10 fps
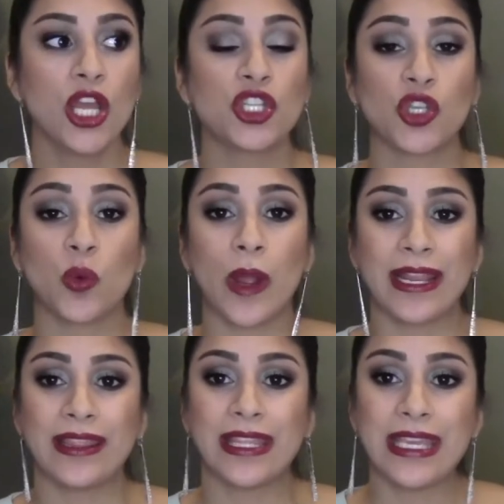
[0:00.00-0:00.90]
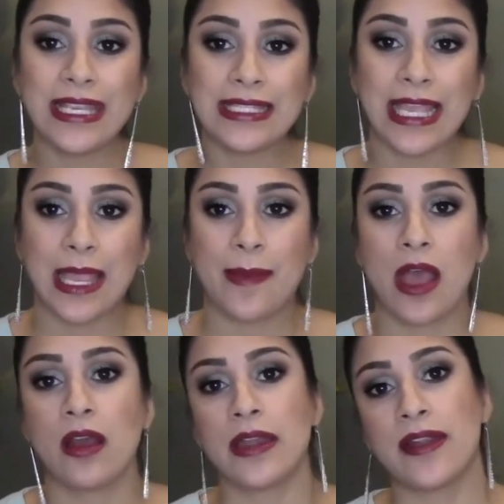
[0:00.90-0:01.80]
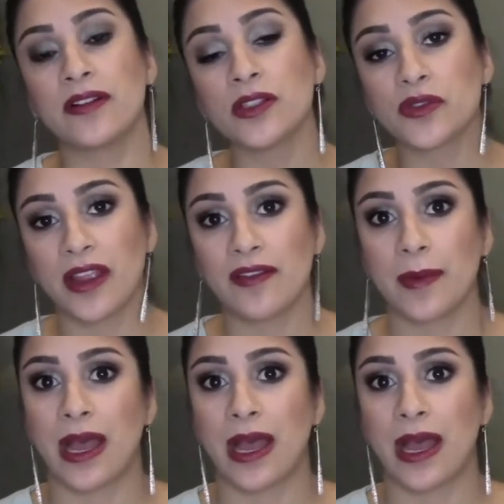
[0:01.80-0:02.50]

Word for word: So when these came out and everyone's raving